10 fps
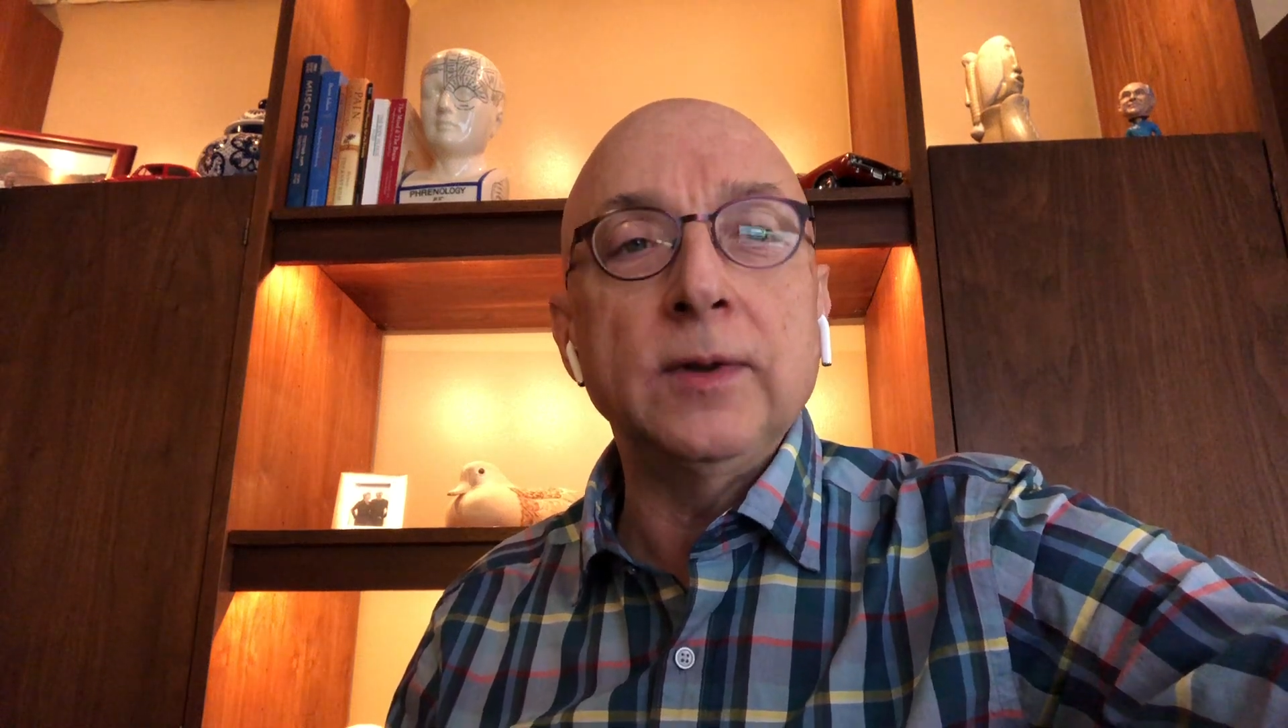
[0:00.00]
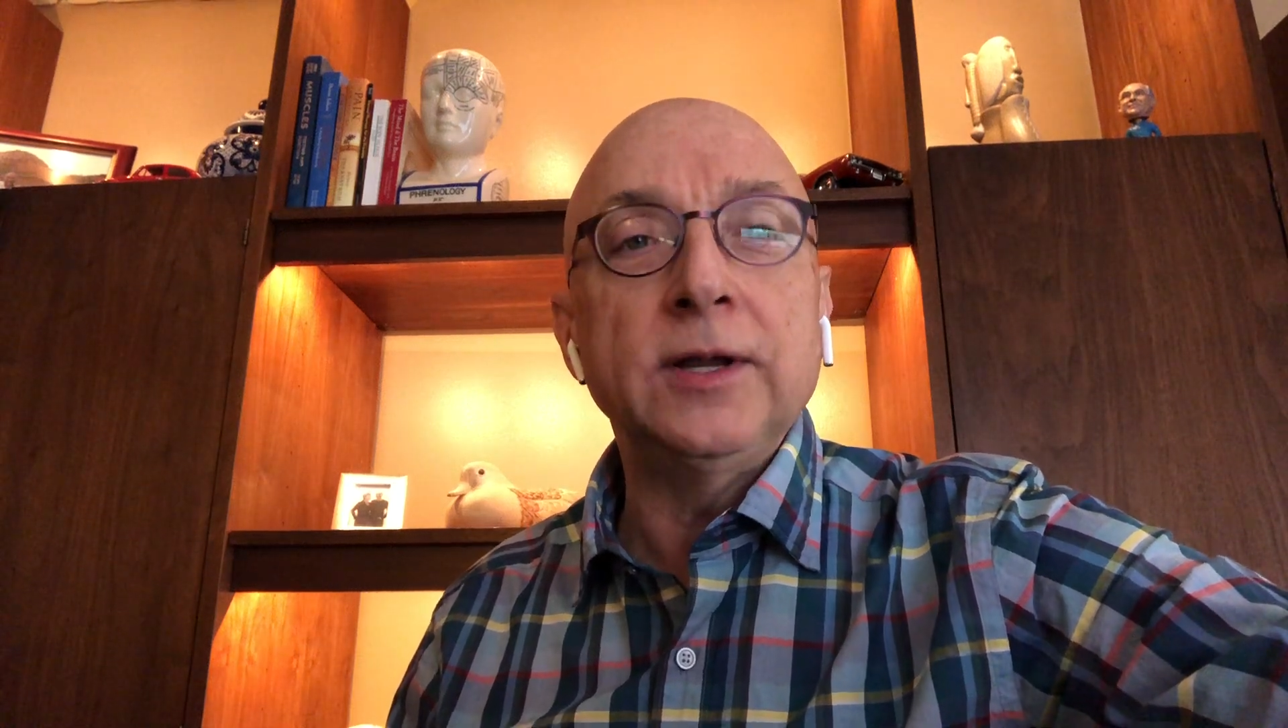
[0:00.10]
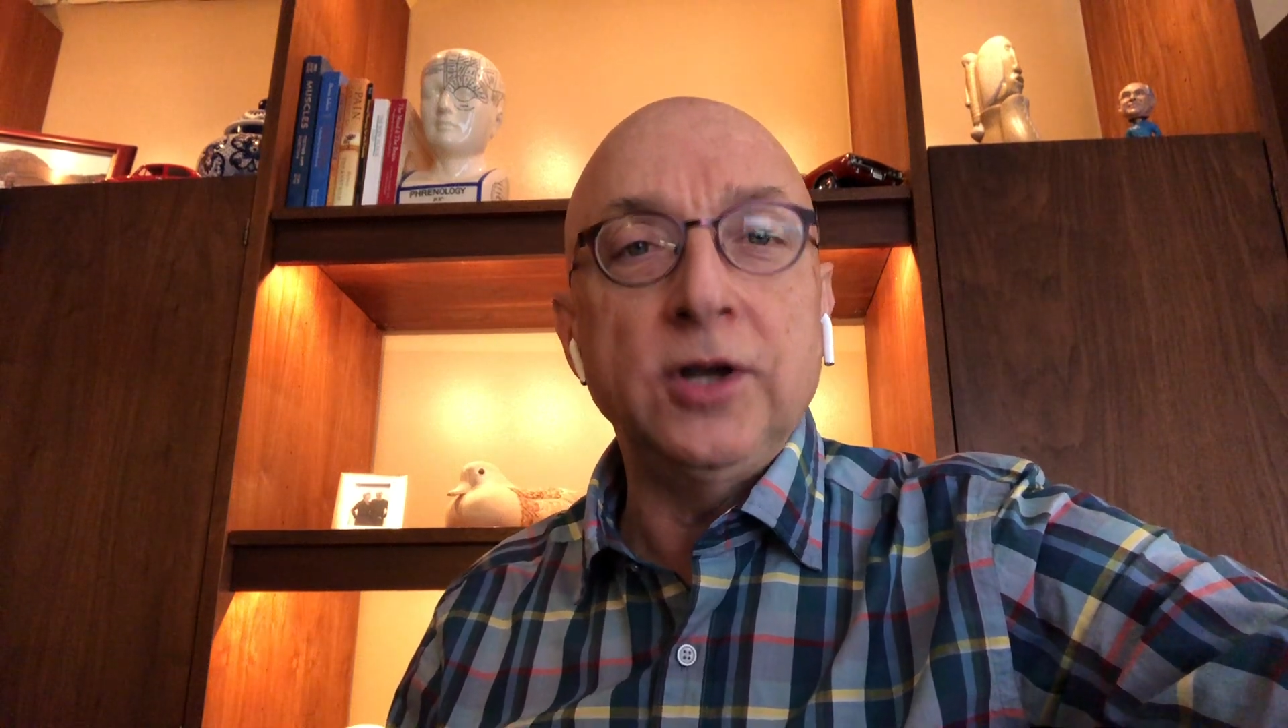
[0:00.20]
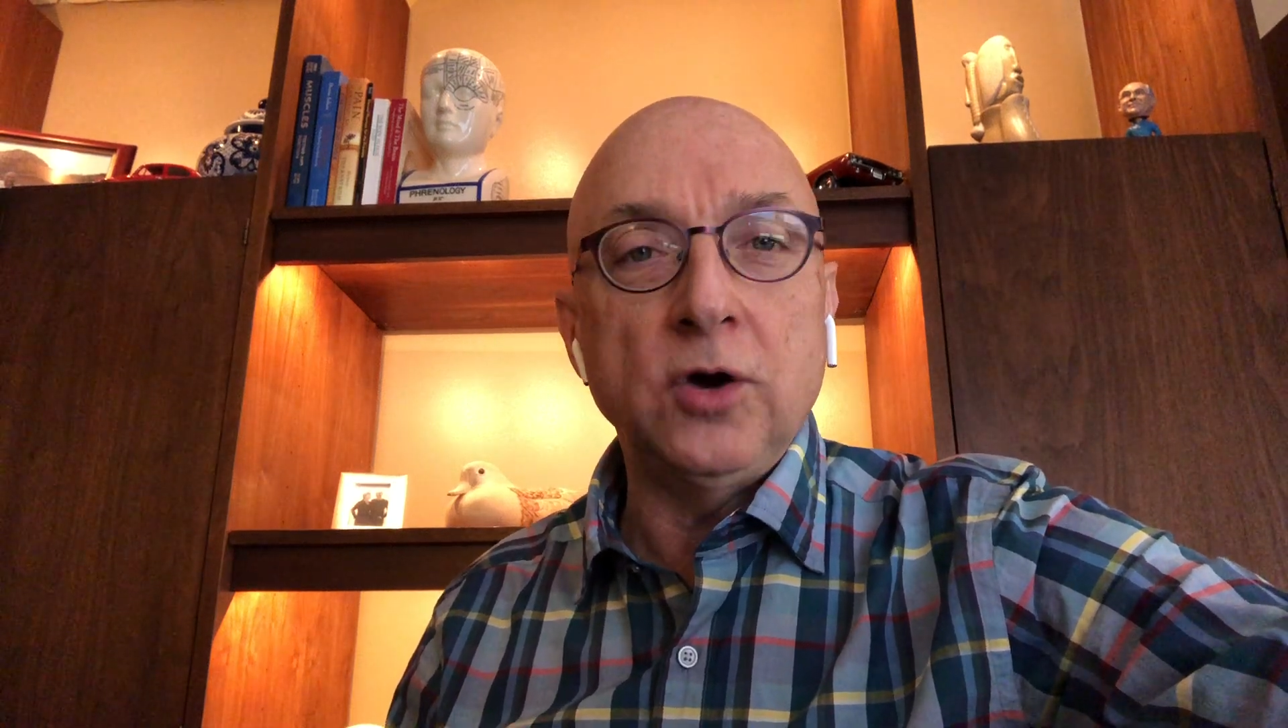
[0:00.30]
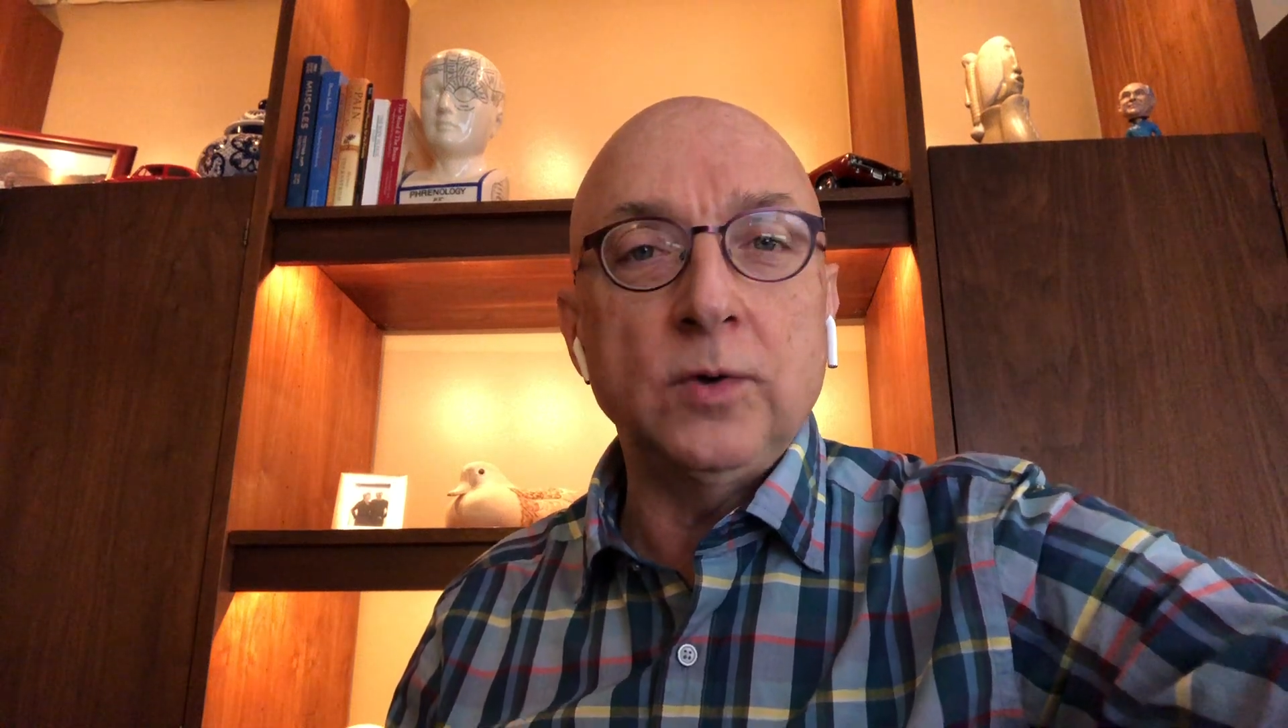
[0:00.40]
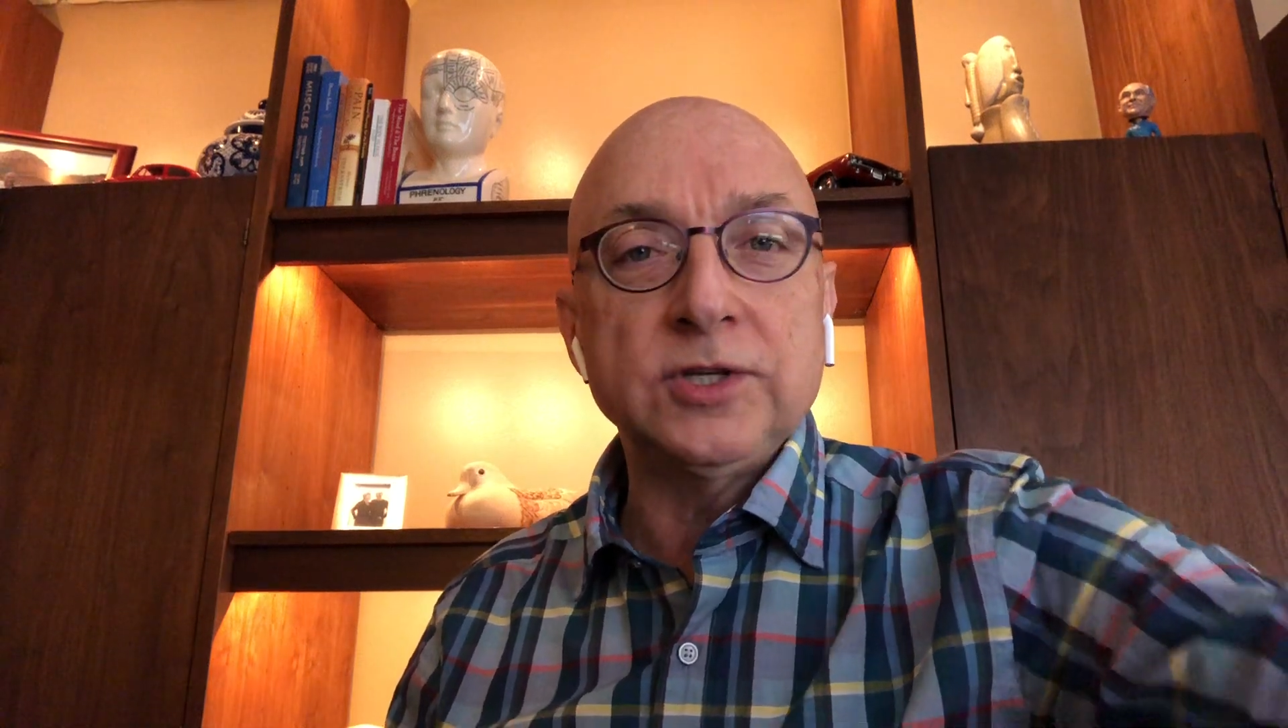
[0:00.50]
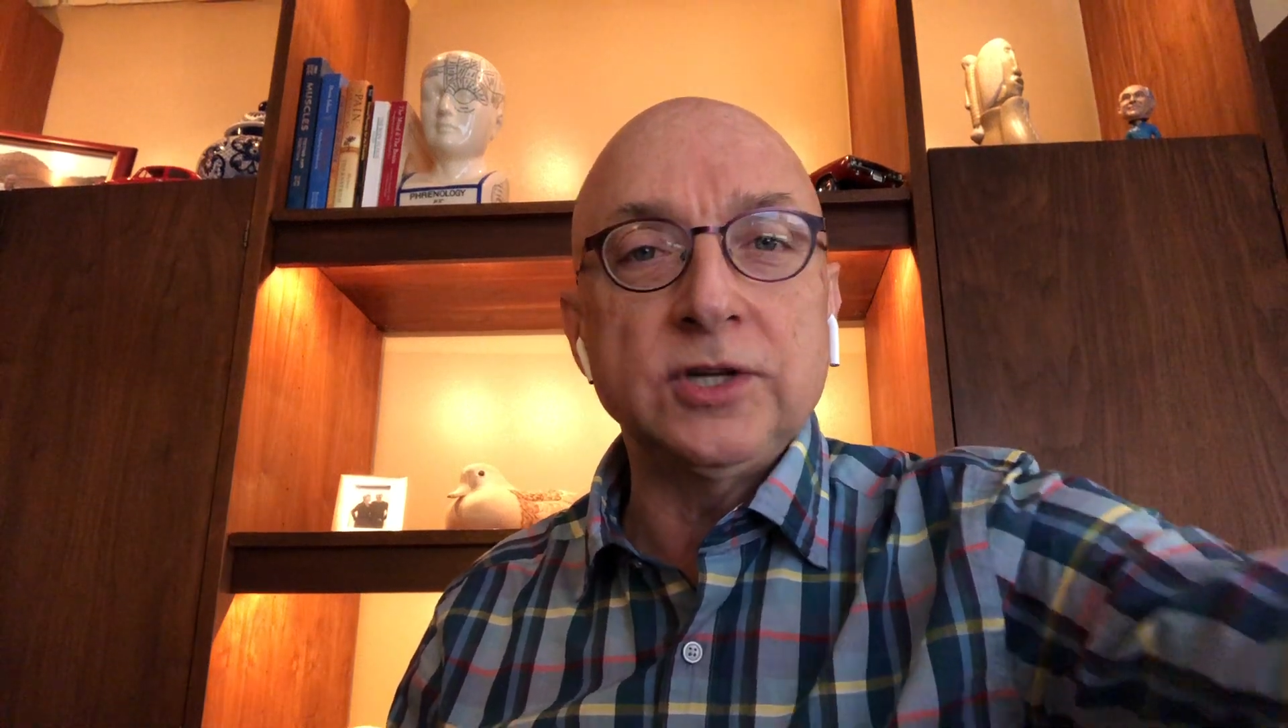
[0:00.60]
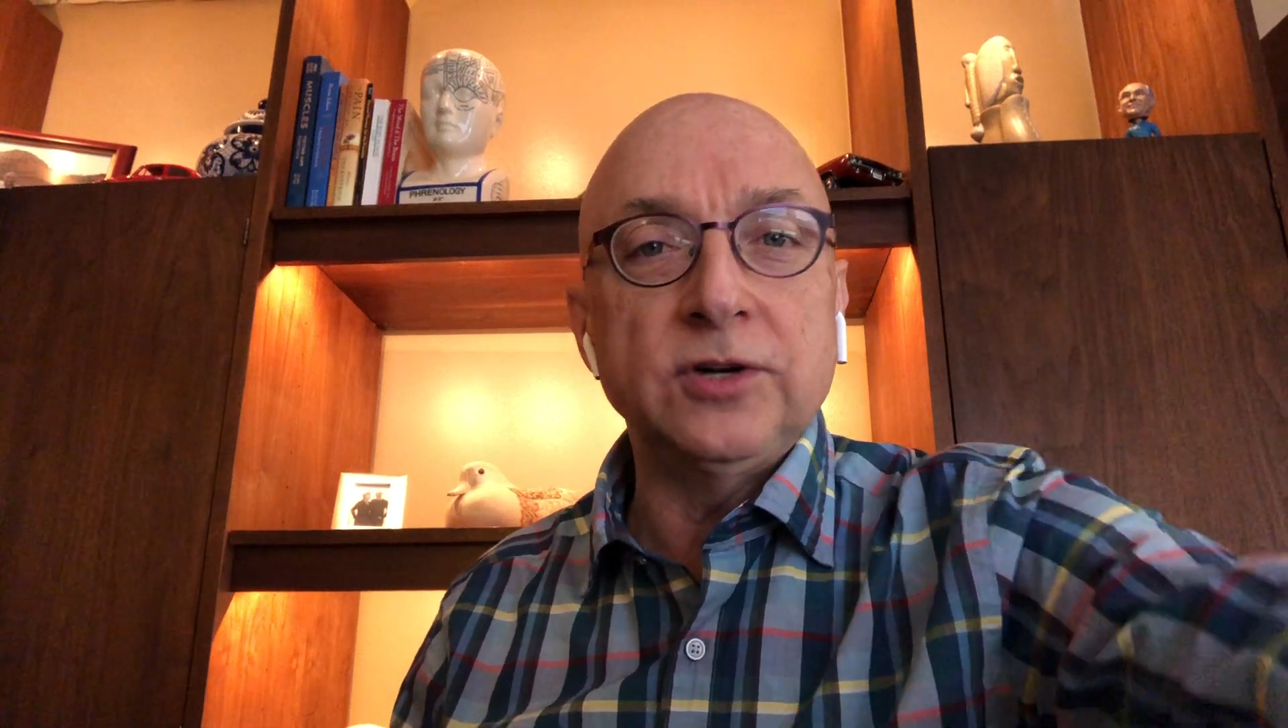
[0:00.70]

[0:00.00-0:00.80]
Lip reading: really know what's